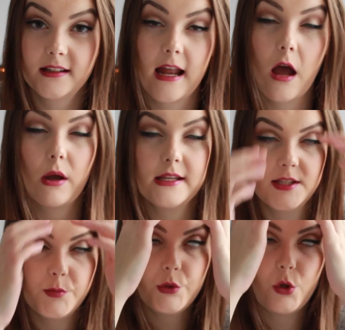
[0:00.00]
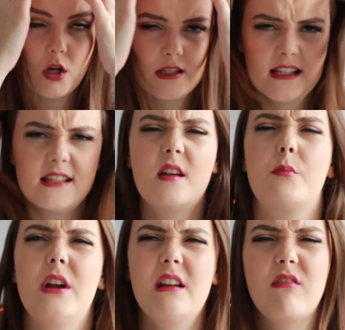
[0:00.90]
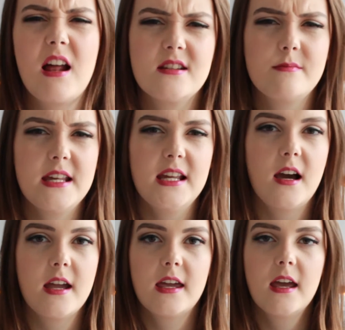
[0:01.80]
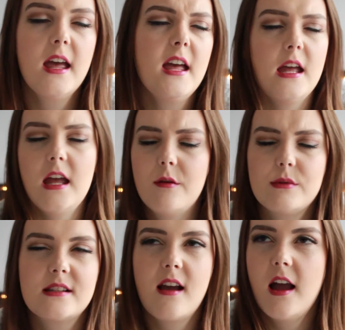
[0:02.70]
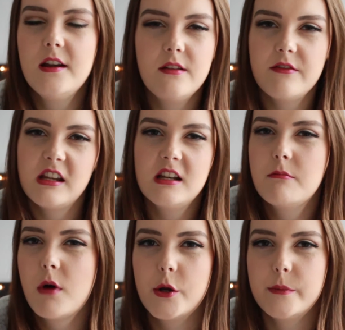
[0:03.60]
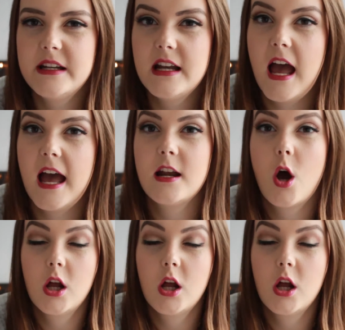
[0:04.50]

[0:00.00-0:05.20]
Now, I stumbled across this like pretty randomly, like it was kind of in a moment, and